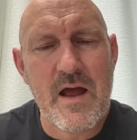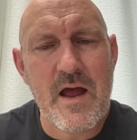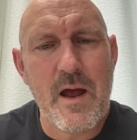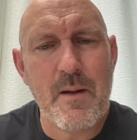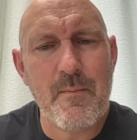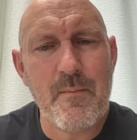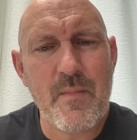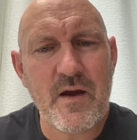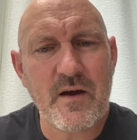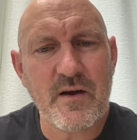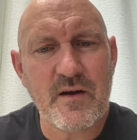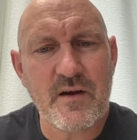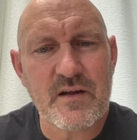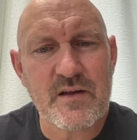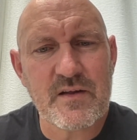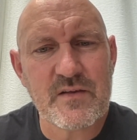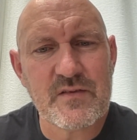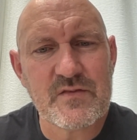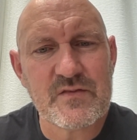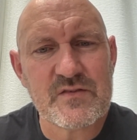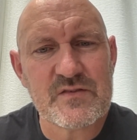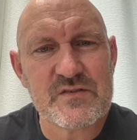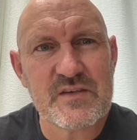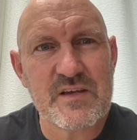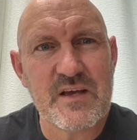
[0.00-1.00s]

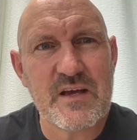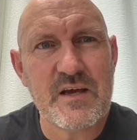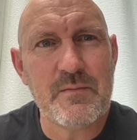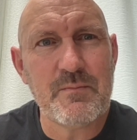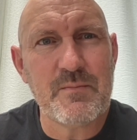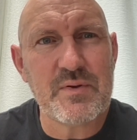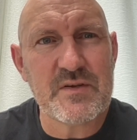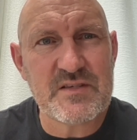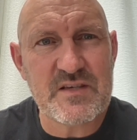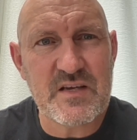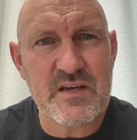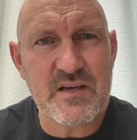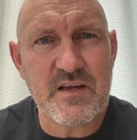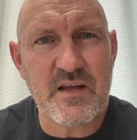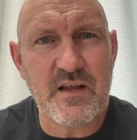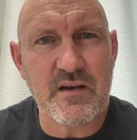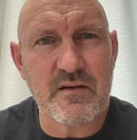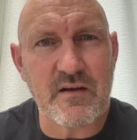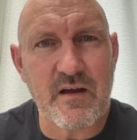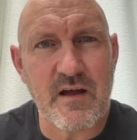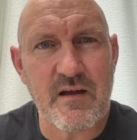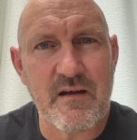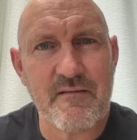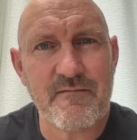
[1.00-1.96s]
Americans, in particular,